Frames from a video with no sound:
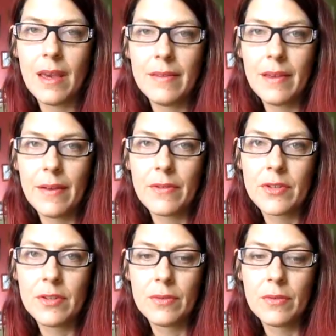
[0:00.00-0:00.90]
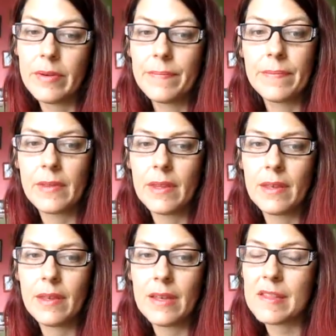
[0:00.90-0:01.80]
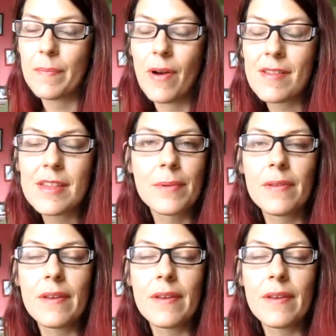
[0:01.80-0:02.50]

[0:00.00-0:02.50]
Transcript: And the other two, it's possible